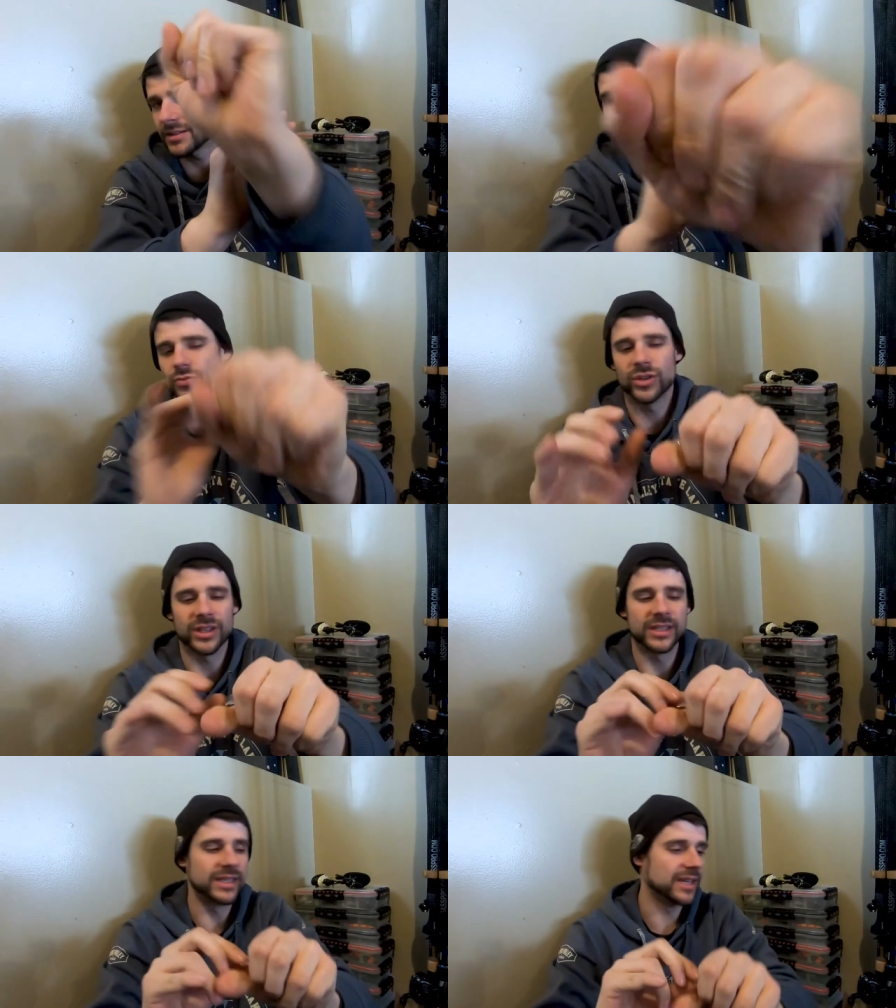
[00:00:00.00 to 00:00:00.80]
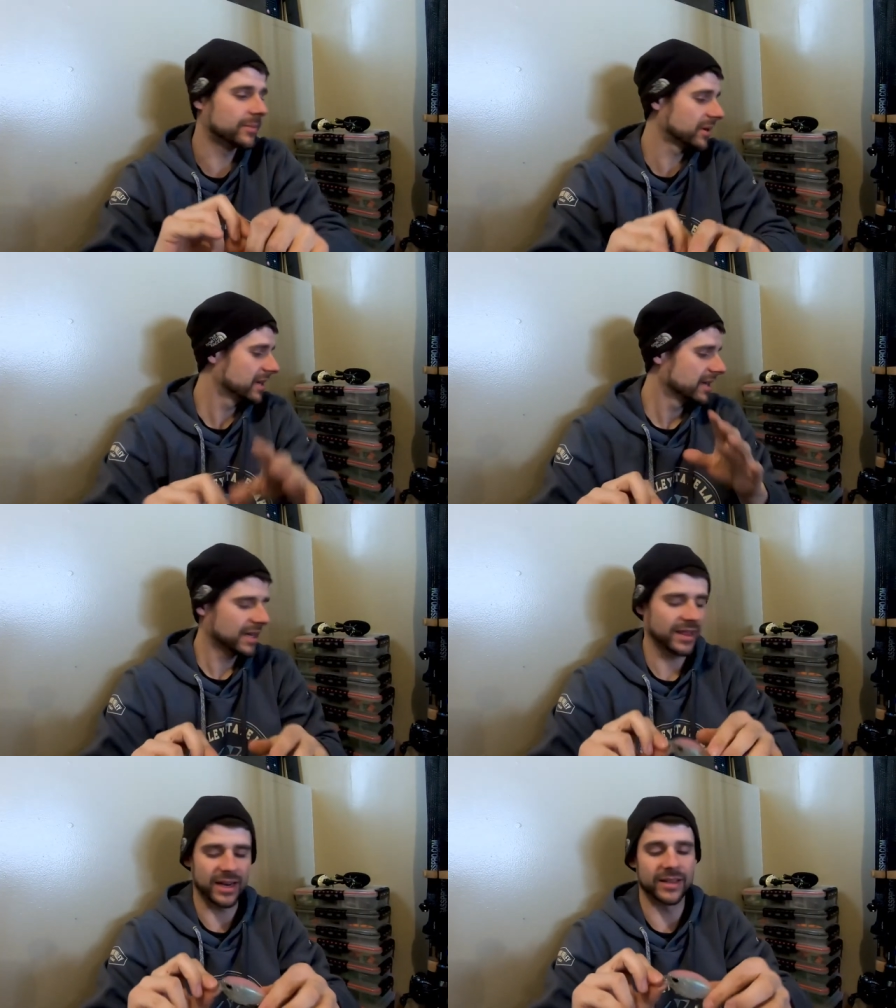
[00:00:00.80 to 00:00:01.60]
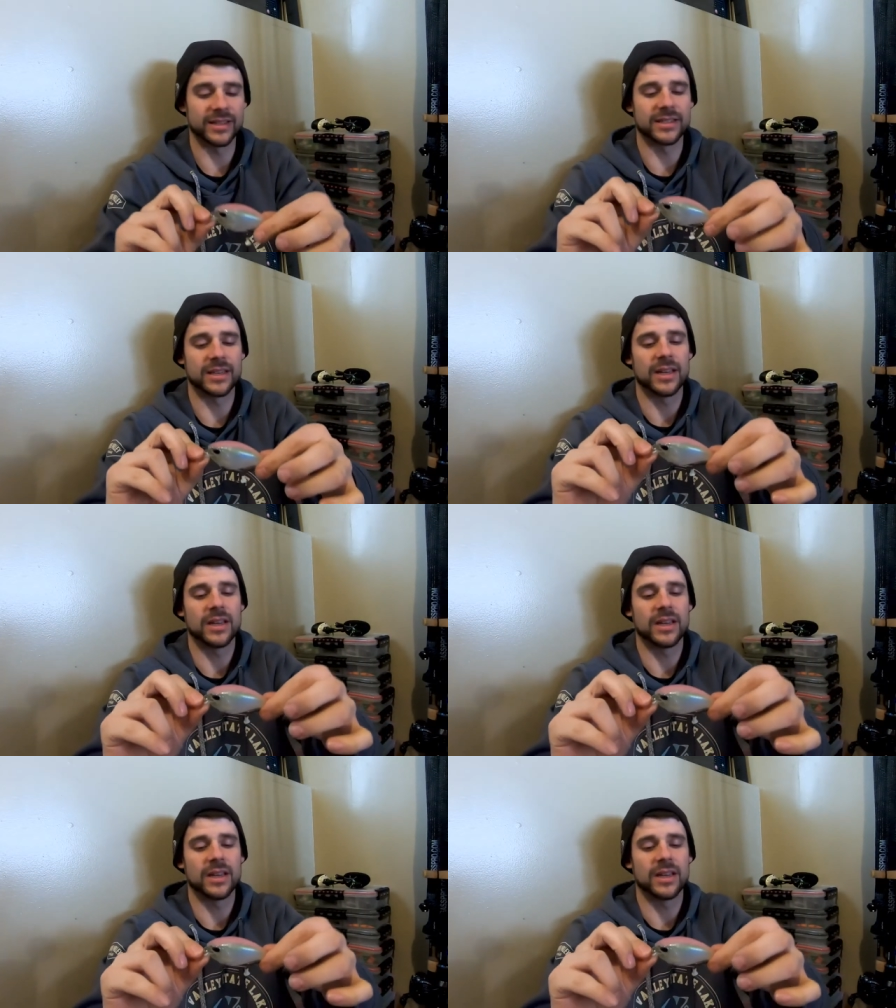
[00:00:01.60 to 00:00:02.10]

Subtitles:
It's really deep. A lot of these